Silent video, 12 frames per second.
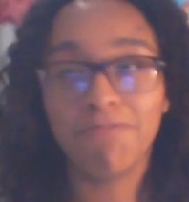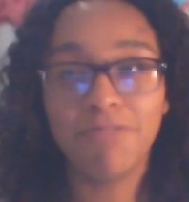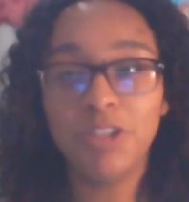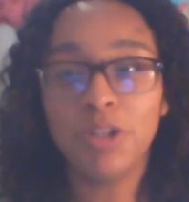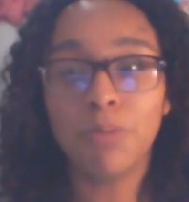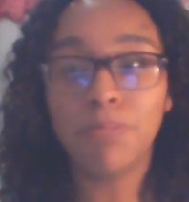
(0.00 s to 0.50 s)

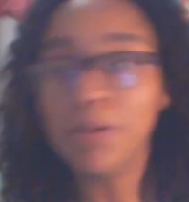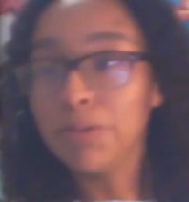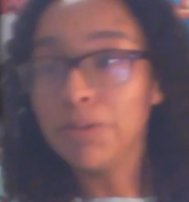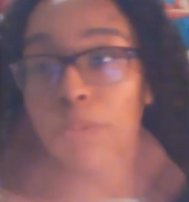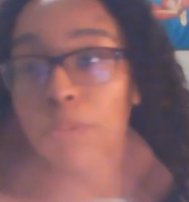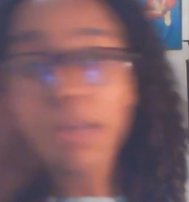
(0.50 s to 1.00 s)

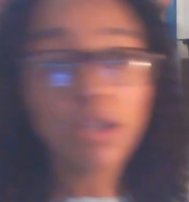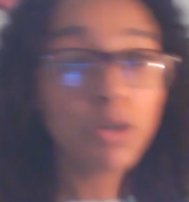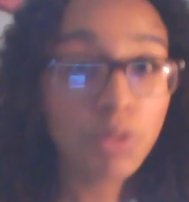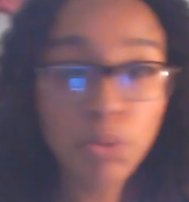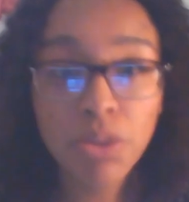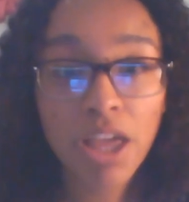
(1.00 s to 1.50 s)
Nobody
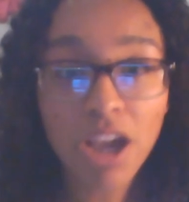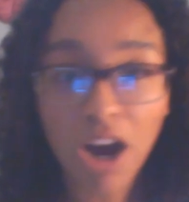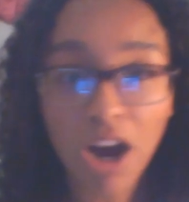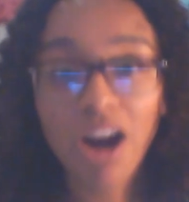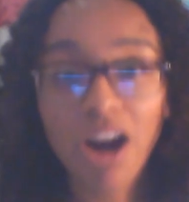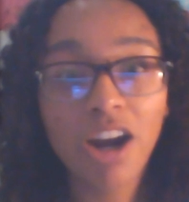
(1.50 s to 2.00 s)
knows who they
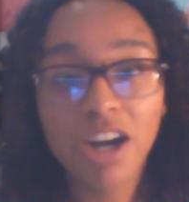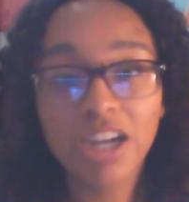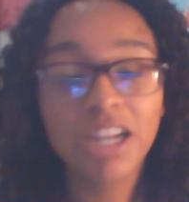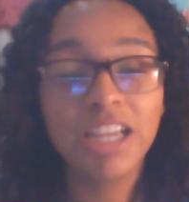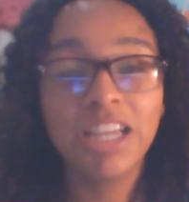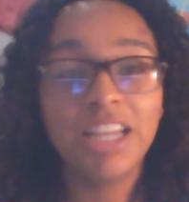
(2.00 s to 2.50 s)
are.
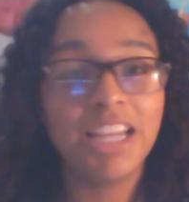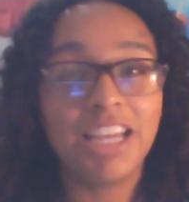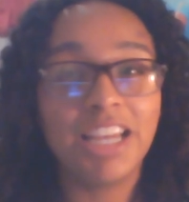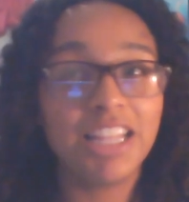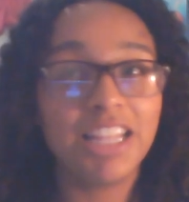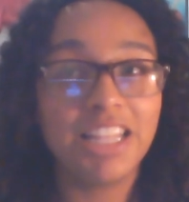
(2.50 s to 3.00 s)

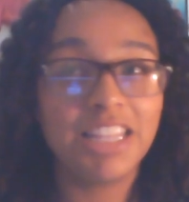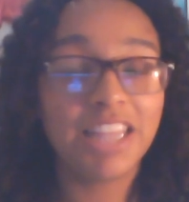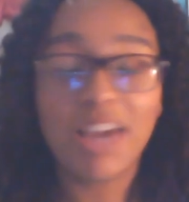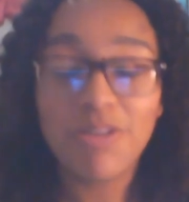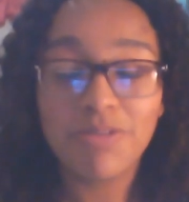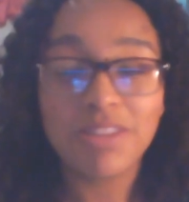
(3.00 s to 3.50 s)

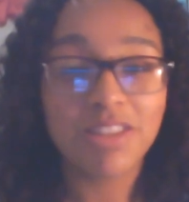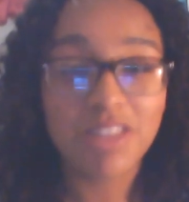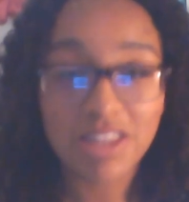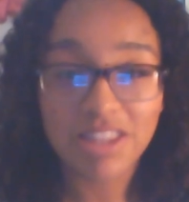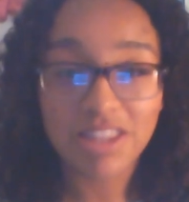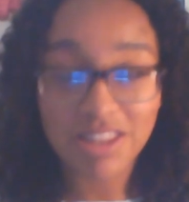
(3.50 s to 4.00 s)
That
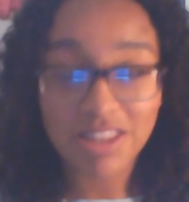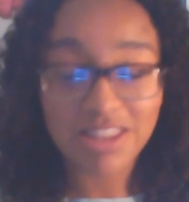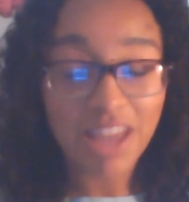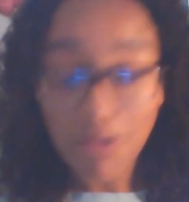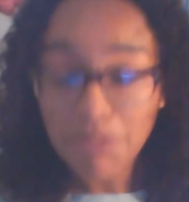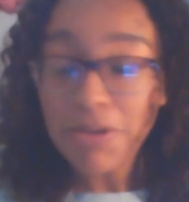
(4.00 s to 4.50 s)

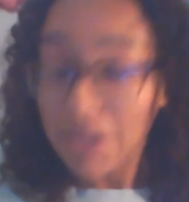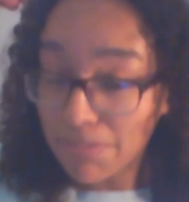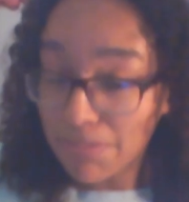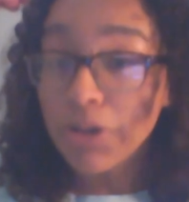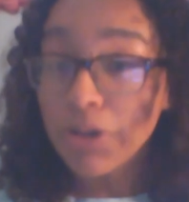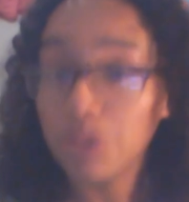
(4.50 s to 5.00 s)
that would be
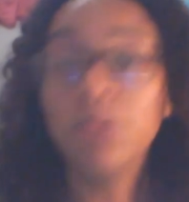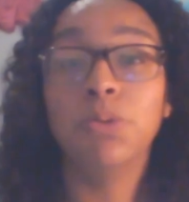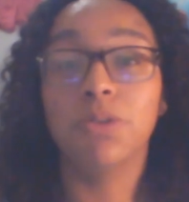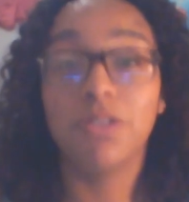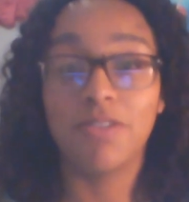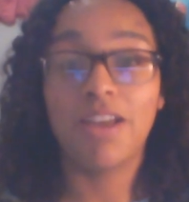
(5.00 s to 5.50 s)
pretty
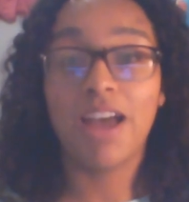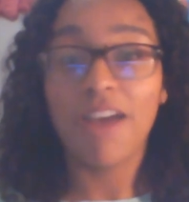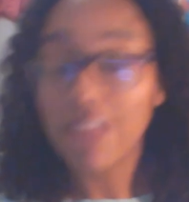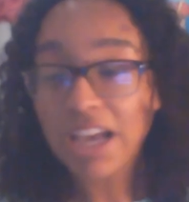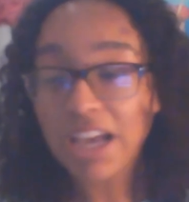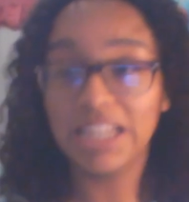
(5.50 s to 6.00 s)
cool.
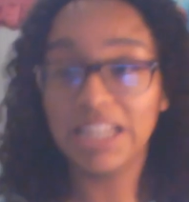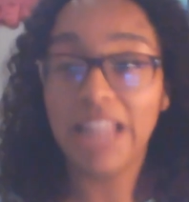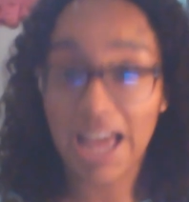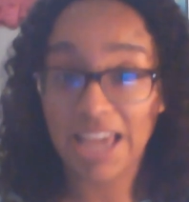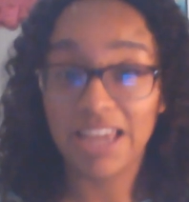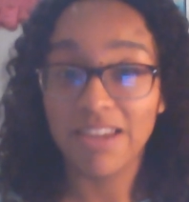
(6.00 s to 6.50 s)
I'm not gonna
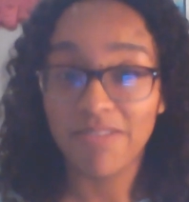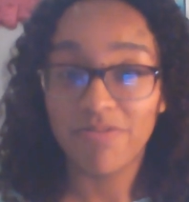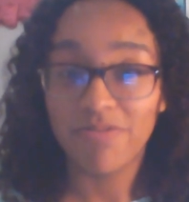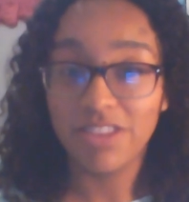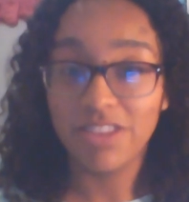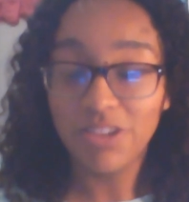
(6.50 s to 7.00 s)
lie.
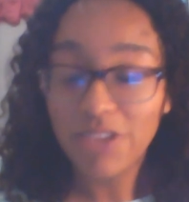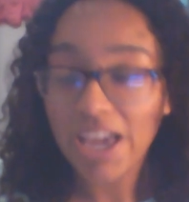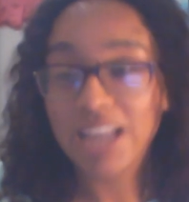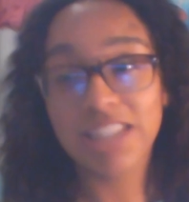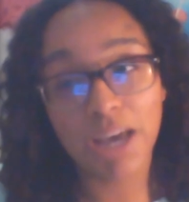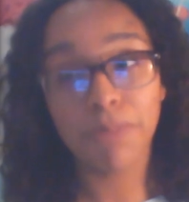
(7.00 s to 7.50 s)
You
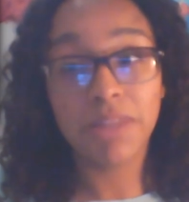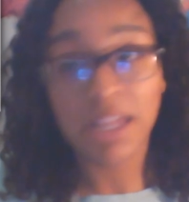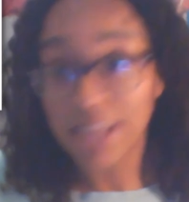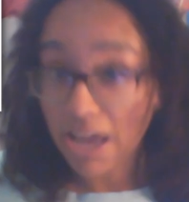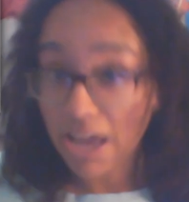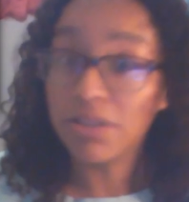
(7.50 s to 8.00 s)
can't tell me
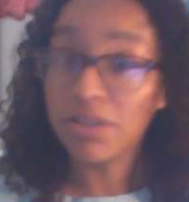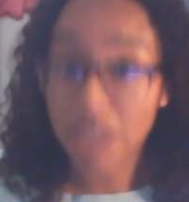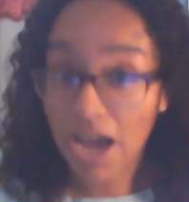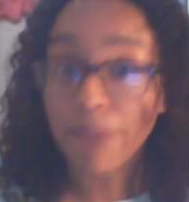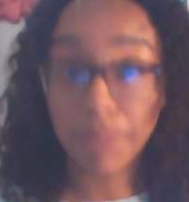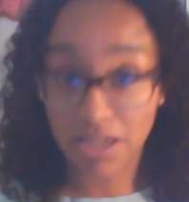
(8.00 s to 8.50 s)
that that would
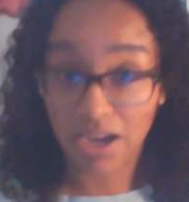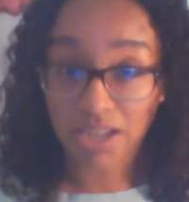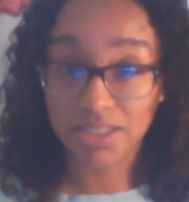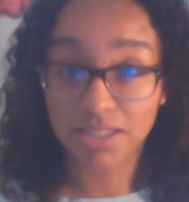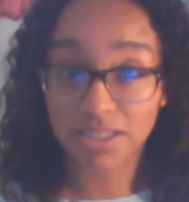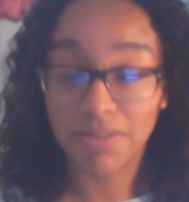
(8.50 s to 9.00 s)
not be
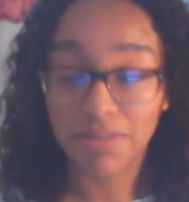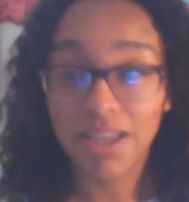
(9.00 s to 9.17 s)
awesome.